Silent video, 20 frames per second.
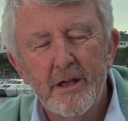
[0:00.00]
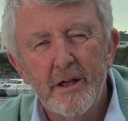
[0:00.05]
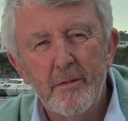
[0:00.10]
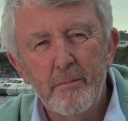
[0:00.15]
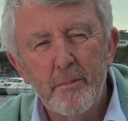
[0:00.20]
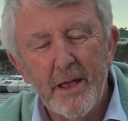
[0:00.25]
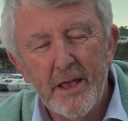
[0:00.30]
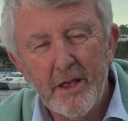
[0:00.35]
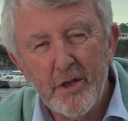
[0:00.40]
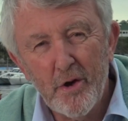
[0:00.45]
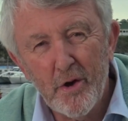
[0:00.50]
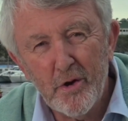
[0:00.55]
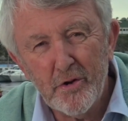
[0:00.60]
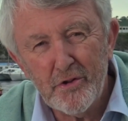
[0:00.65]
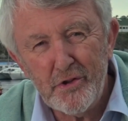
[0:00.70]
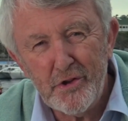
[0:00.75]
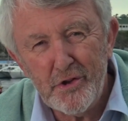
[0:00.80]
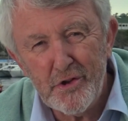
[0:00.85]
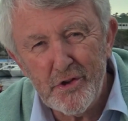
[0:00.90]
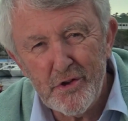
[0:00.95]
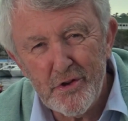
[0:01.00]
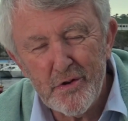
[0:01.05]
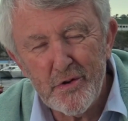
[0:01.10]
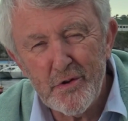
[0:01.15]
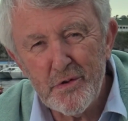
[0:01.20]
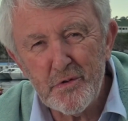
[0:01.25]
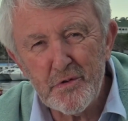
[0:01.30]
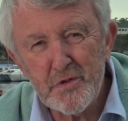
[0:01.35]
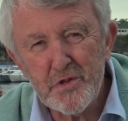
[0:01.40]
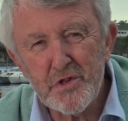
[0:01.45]
and may God
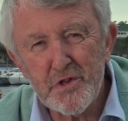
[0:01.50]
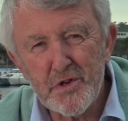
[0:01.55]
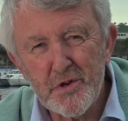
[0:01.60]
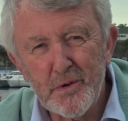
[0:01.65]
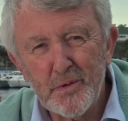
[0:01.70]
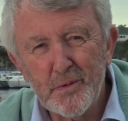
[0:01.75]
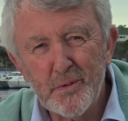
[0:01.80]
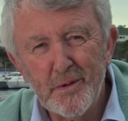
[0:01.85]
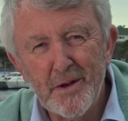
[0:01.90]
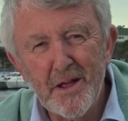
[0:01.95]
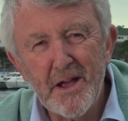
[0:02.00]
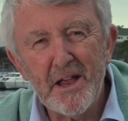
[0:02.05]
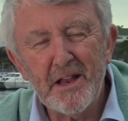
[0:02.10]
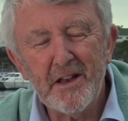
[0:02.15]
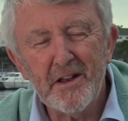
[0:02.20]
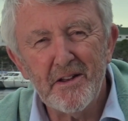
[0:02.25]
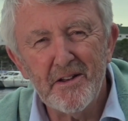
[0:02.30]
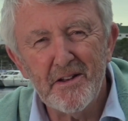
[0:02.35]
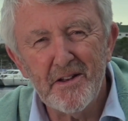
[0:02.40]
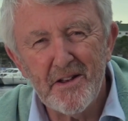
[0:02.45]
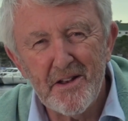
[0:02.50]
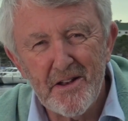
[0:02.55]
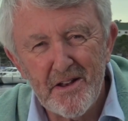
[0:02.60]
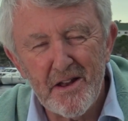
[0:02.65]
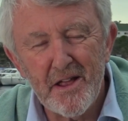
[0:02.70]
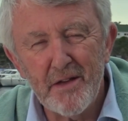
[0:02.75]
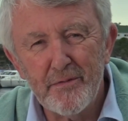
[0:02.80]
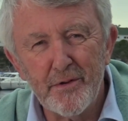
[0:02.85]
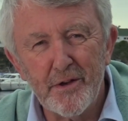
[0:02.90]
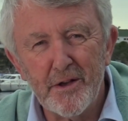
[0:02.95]
use you like
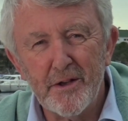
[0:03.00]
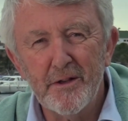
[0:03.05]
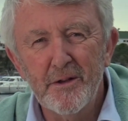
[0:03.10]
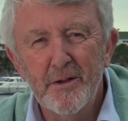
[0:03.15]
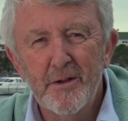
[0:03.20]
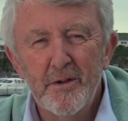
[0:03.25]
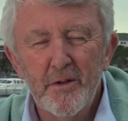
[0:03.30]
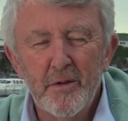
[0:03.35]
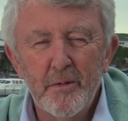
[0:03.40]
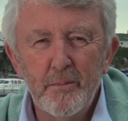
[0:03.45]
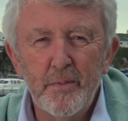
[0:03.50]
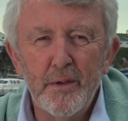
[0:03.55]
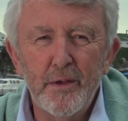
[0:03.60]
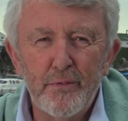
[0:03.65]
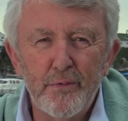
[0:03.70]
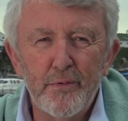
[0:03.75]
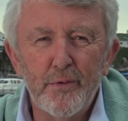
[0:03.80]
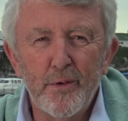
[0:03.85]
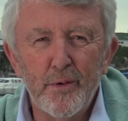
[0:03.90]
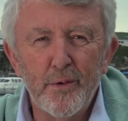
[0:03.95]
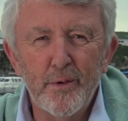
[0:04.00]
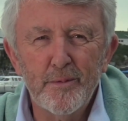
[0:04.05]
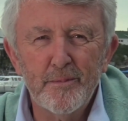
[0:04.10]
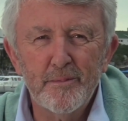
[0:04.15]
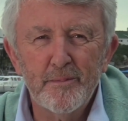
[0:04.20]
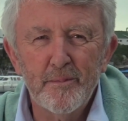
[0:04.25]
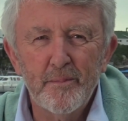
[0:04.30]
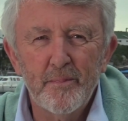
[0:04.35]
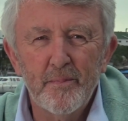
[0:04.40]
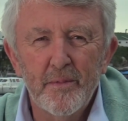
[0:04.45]
never before.
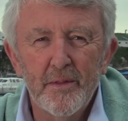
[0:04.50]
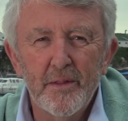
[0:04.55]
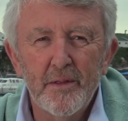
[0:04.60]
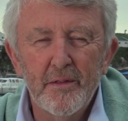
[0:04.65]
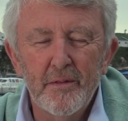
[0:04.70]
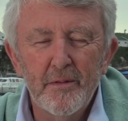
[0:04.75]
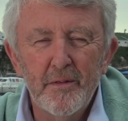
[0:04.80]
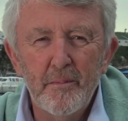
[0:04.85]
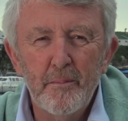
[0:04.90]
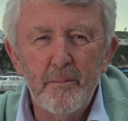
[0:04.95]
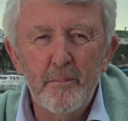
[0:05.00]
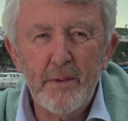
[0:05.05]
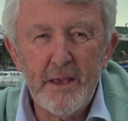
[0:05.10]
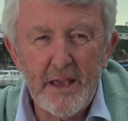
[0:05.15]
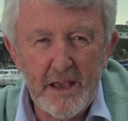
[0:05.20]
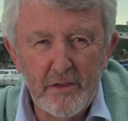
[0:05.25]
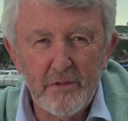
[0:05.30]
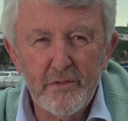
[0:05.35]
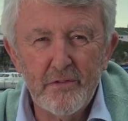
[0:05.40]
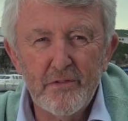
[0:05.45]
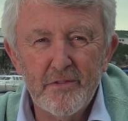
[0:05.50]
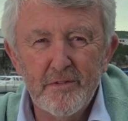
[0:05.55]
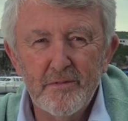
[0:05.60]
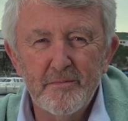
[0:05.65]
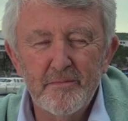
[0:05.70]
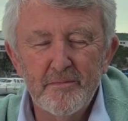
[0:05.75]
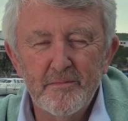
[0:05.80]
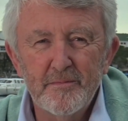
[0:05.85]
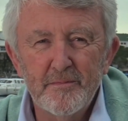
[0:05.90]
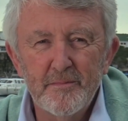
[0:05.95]
Peace.
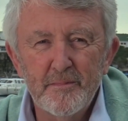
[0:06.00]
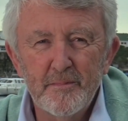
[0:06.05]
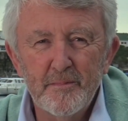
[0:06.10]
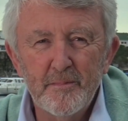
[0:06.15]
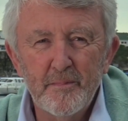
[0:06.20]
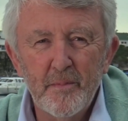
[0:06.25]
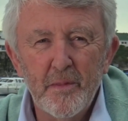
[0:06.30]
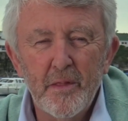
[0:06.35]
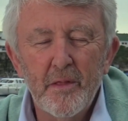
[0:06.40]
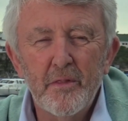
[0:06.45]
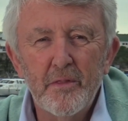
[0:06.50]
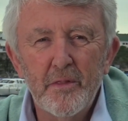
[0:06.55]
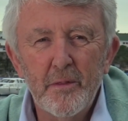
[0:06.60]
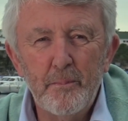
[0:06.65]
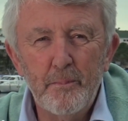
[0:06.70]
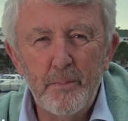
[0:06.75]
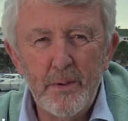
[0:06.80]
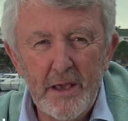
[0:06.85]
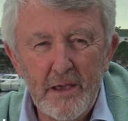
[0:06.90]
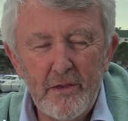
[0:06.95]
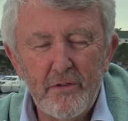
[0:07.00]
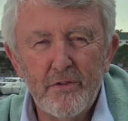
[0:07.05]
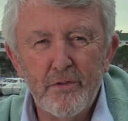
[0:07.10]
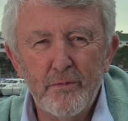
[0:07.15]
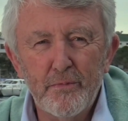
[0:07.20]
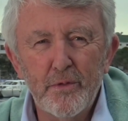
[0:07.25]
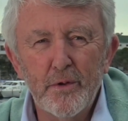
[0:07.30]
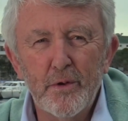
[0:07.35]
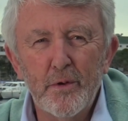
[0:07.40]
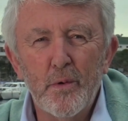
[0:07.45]
The peace
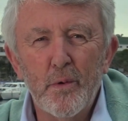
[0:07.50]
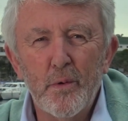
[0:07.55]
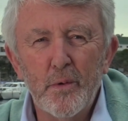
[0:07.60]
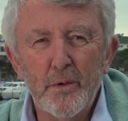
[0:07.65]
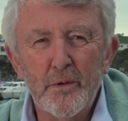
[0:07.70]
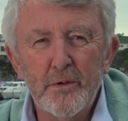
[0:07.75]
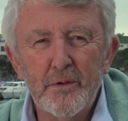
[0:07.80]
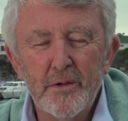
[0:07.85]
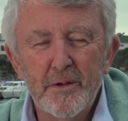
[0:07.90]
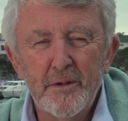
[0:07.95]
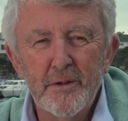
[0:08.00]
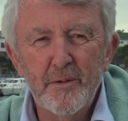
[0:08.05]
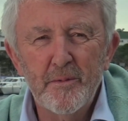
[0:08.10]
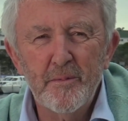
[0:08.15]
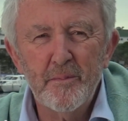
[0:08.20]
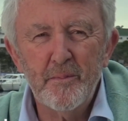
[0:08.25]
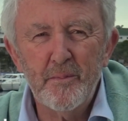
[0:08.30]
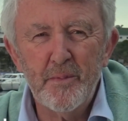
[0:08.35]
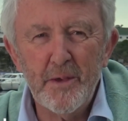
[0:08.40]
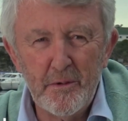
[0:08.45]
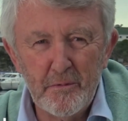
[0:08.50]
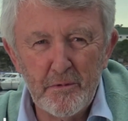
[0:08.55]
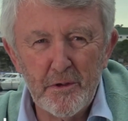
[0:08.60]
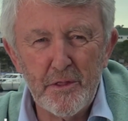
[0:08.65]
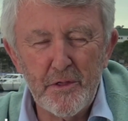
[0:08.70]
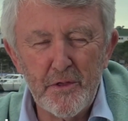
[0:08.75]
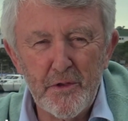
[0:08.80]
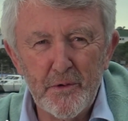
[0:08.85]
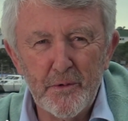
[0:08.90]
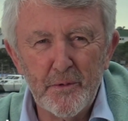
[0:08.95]
of the Lord be
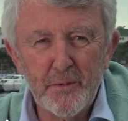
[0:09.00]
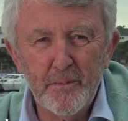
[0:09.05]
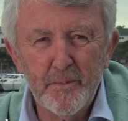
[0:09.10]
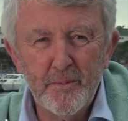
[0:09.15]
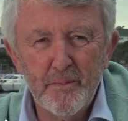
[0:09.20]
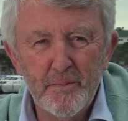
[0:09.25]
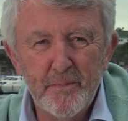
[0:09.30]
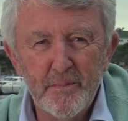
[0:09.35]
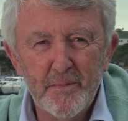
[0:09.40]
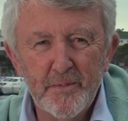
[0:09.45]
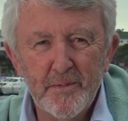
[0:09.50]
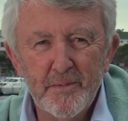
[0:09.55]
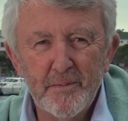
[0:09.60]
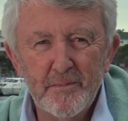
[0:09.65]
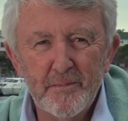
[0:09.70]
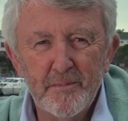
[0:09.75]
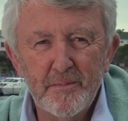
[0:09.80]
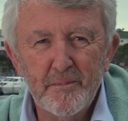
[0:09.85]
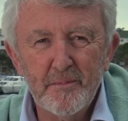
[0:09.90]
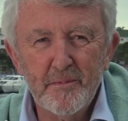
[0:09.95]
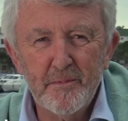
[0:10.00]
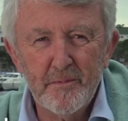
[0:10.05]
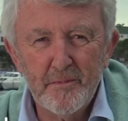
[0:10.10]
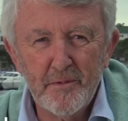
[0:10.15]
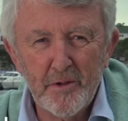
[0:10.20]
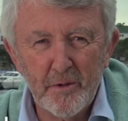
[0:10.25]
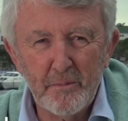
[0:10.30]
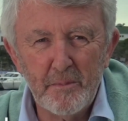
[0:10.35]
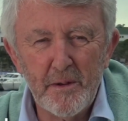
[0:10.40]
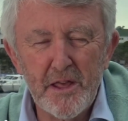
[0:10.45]
with you.
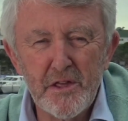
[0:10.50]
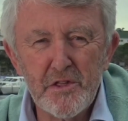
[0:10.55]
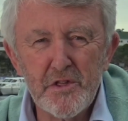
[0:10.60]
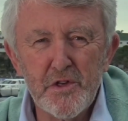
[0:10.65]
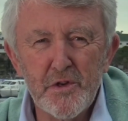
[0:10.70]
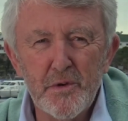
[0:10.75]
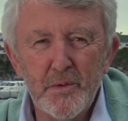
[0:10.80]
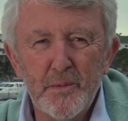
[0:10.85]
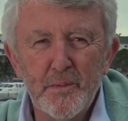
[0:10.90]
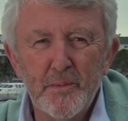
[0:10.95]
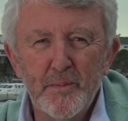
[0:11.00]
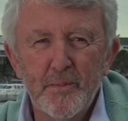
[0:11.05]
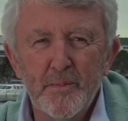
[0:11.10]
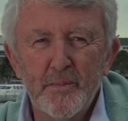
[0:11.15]
God bless you.